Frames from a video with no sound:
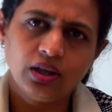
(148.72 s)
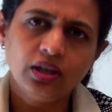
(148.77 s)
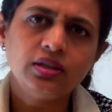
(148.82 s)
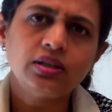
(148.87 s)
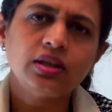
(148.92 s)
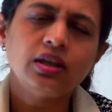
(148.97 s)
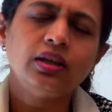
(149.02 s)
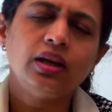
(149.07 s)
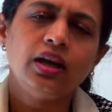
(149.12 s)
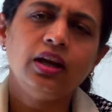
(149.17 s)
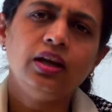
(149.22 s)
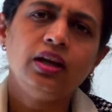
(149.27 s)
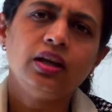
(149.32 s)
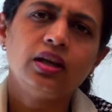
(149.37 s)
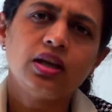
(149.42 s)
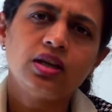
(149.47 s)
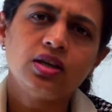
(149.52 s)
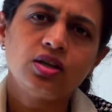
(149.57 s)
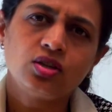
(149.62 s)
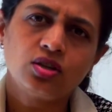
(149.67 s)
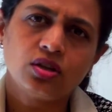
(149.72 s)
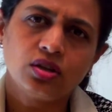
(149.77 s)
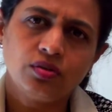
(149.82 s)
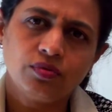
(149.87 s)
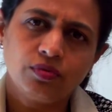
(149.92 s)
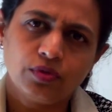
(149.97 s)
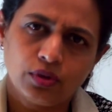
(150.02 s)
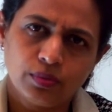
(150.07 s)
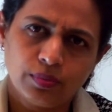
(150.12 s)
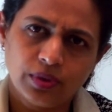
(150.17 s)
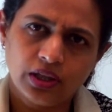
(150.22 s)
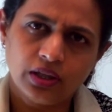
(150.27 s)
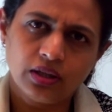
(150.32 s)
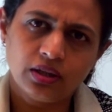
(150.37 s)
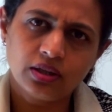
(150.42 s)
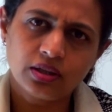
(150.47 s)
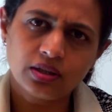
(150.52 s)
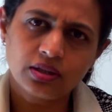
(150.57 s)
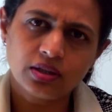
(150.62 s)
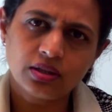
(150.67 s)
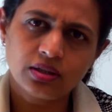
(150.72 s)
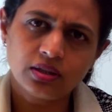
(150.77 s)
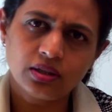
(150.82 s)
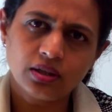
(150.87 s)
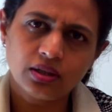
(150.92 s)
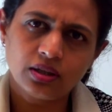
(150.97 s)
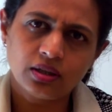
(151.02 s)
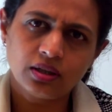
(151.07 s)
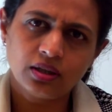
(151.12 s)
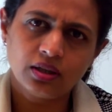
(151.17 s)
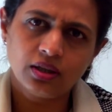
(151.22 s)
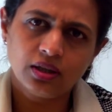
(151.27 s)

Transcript: is an indication for bariatric surgery,